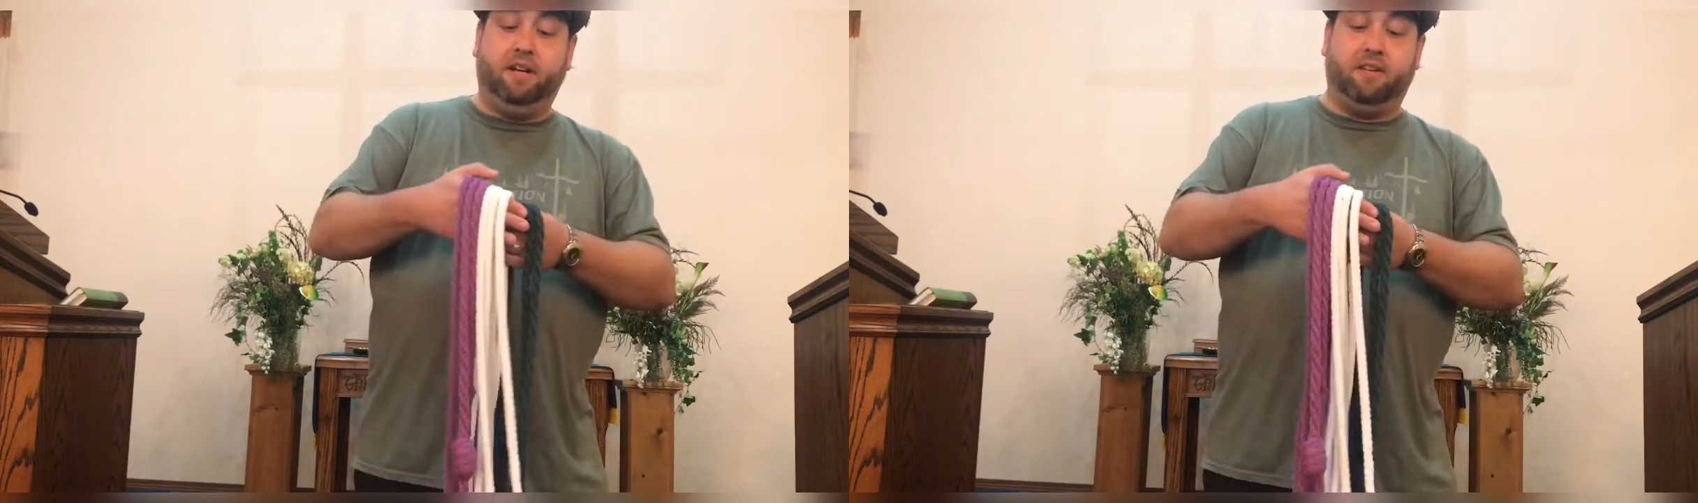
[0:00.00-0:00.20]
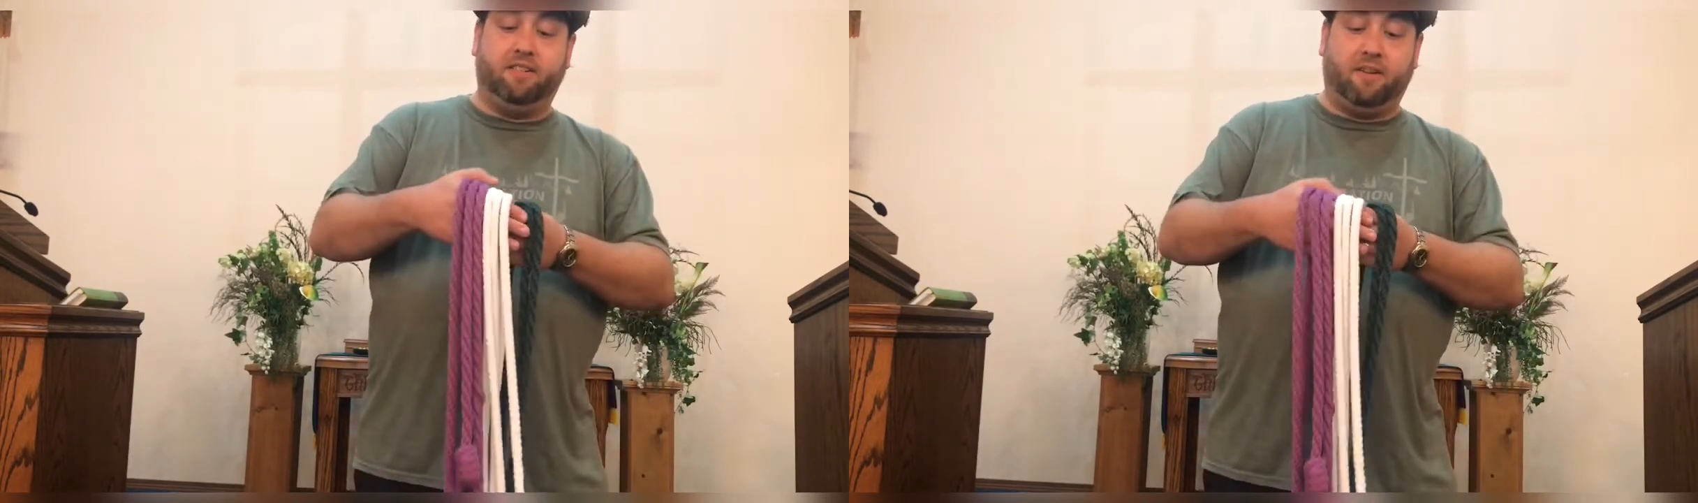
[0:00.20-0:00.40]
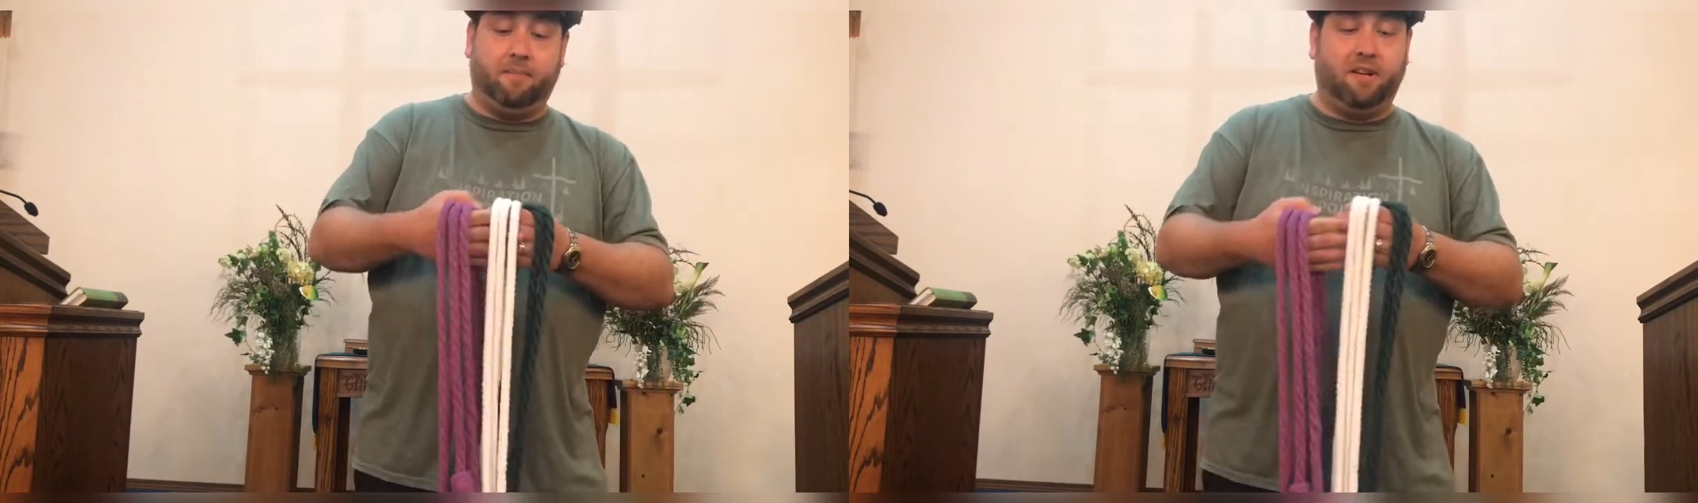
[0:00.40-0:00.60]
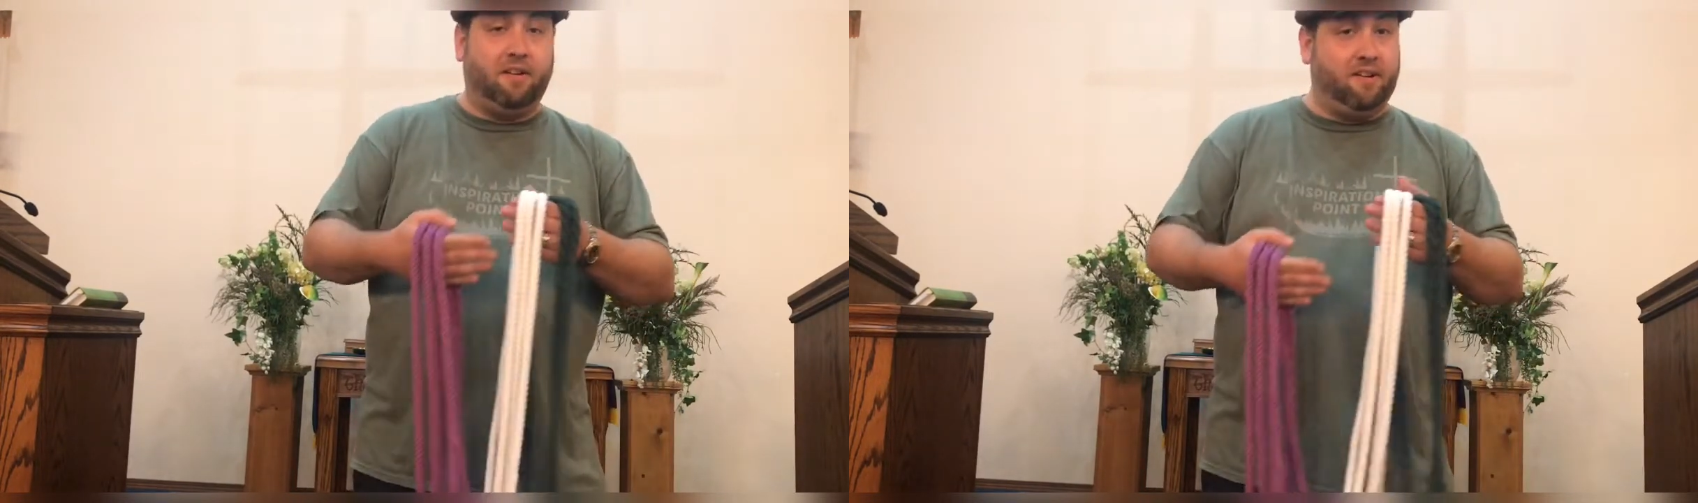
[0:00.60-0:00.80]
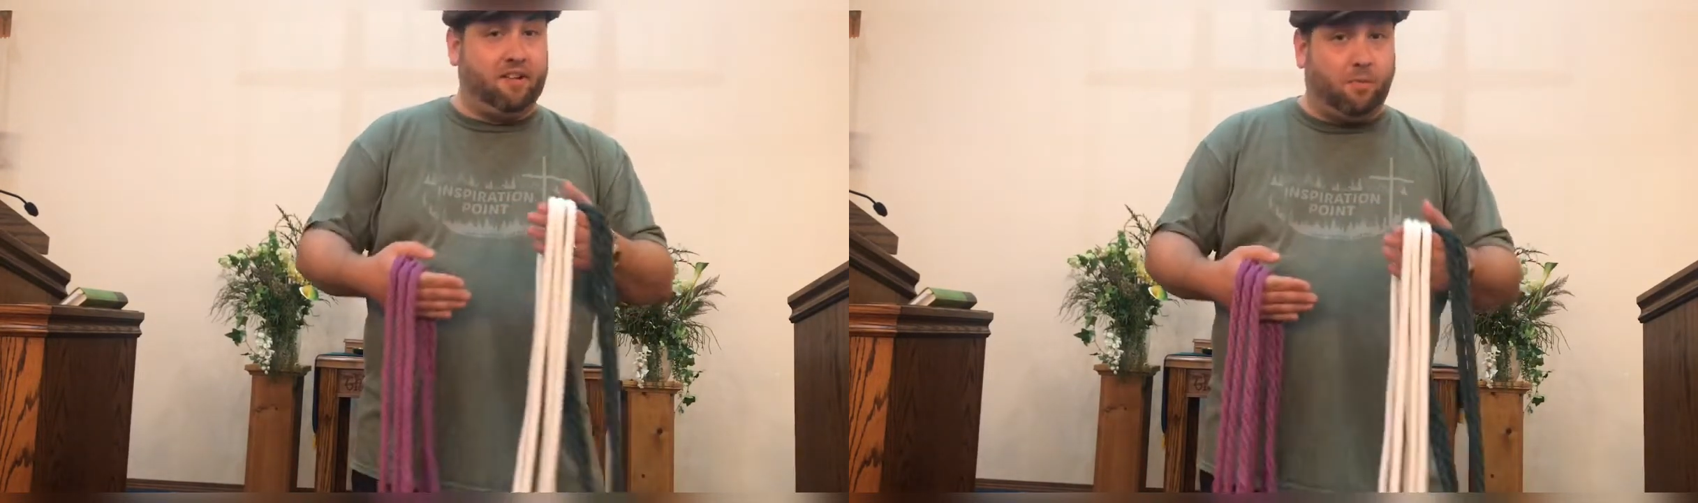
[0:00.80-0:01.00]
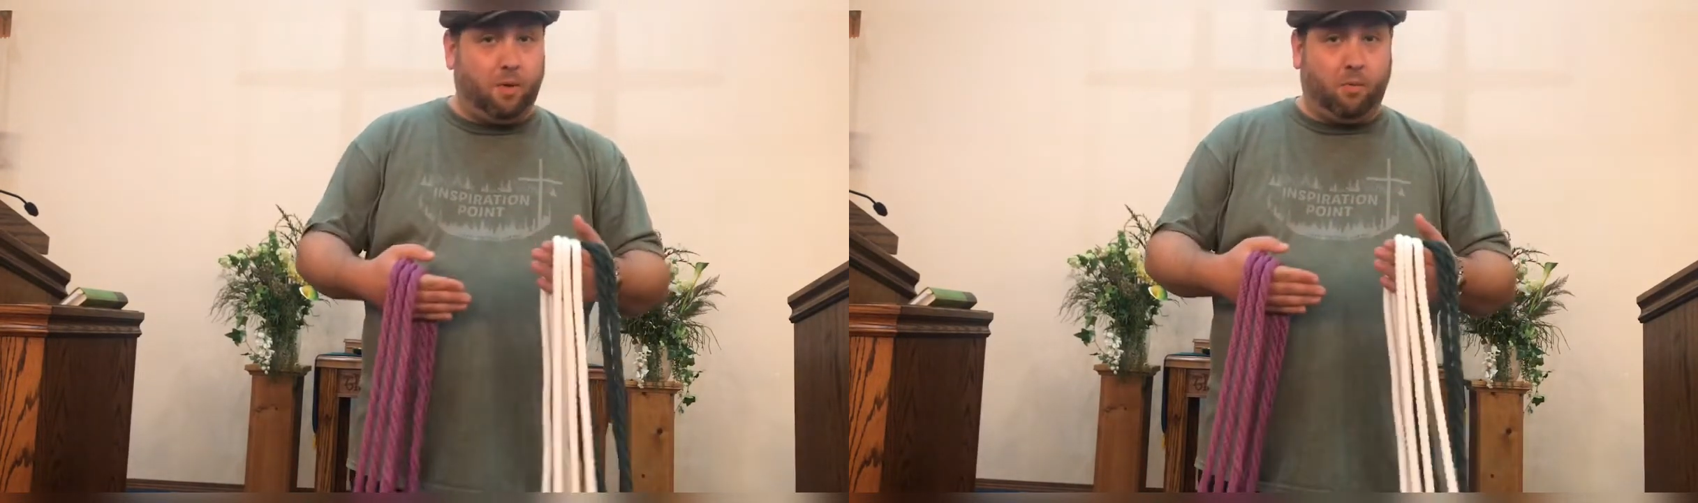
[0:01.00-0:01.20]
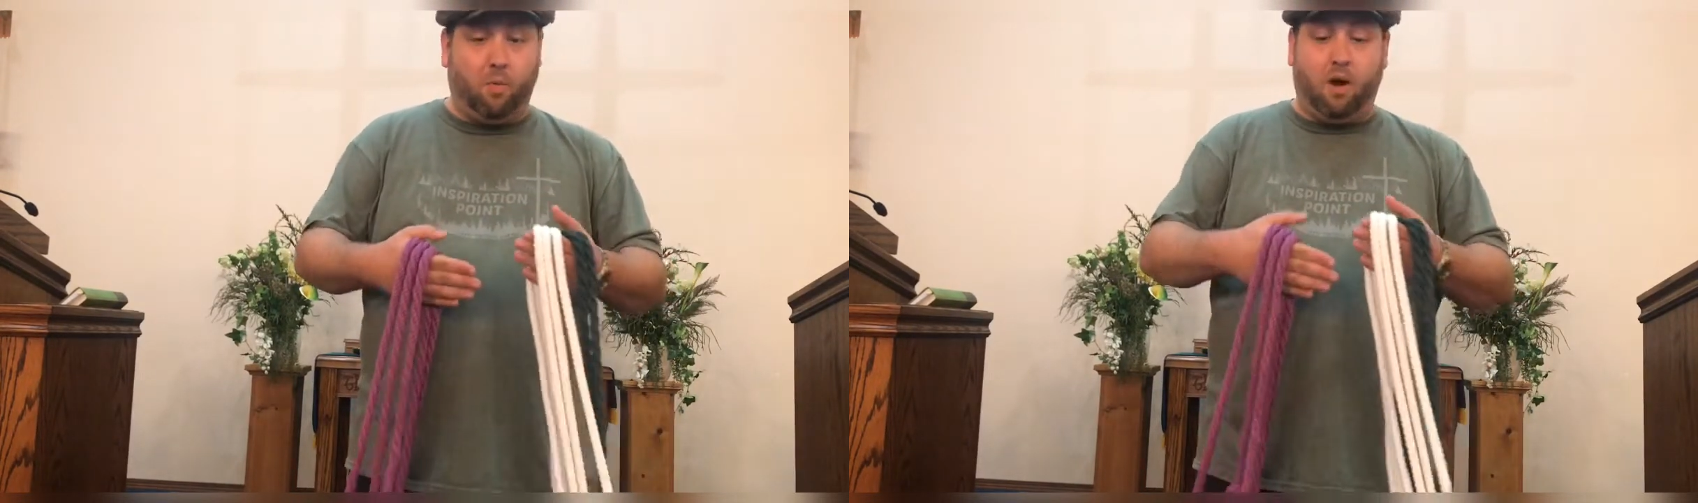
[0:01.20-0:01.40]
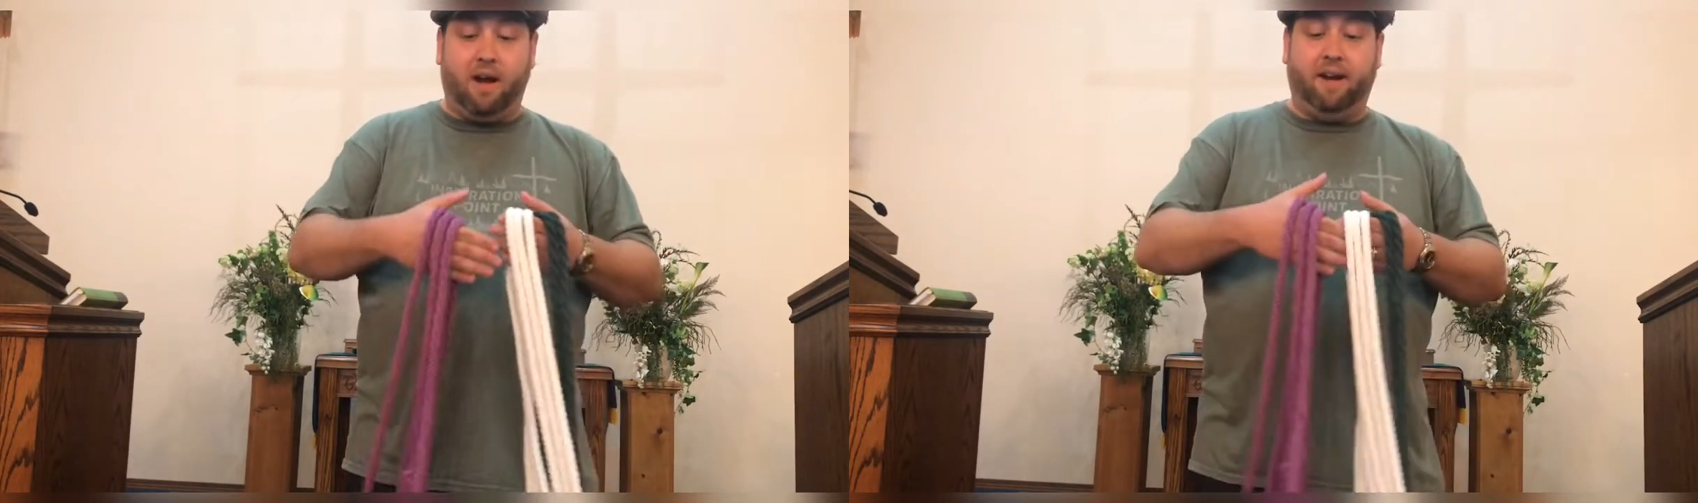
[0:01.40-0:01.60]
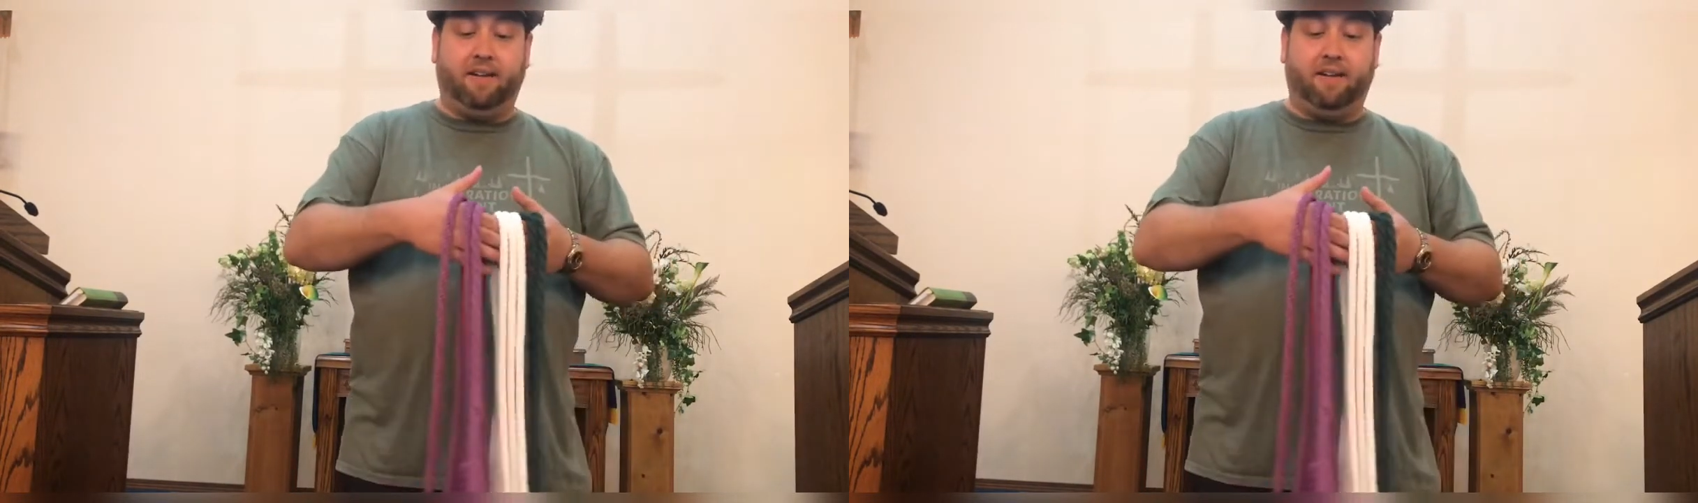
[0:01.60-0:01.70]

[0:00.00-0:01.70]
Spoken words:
and some Sundays I wear white,